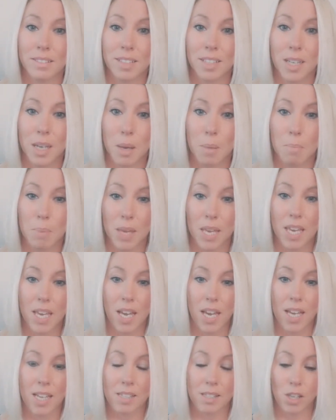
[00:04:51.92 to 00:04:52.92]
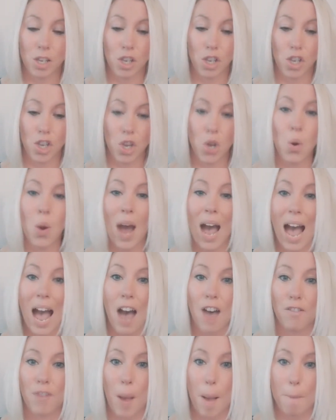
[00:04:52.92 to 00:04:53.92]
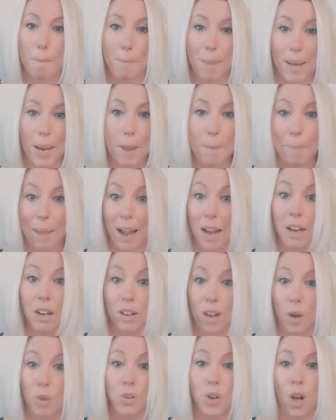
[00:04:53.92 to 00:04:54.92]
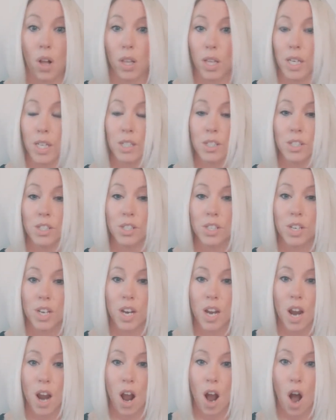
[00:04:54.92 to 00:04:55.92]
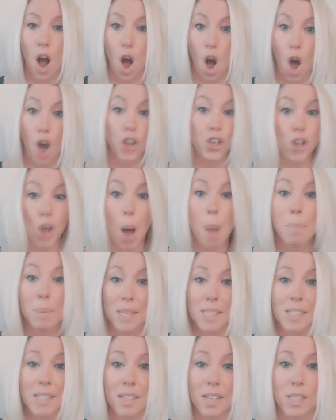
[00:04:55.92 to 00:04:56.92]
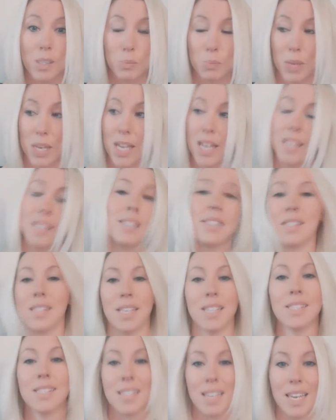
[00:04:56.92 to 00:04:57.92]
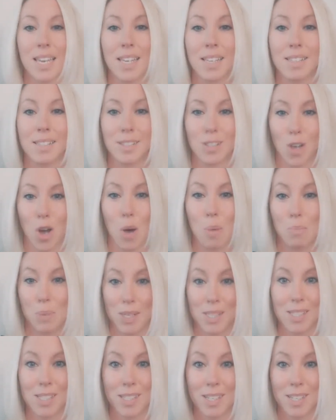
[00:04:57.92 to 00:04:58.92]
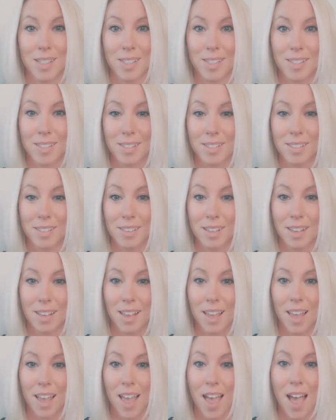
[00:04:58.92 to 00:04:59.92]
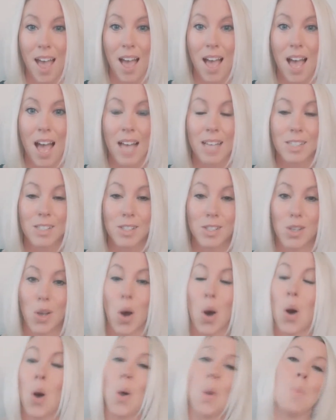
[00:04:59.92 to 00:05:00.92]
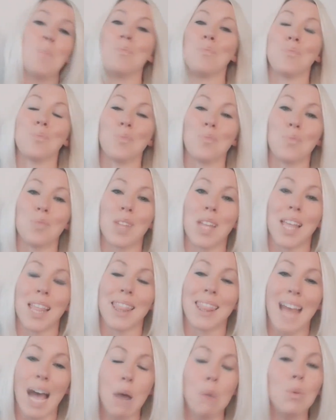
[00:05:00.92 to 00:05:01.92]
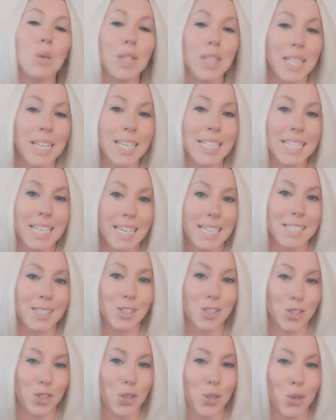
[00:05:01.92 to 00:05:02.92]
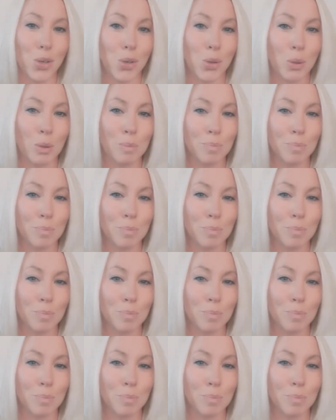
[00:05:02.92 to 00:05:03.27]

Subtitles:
because you have better background knowledge on your business, because this is your business. So that will lead into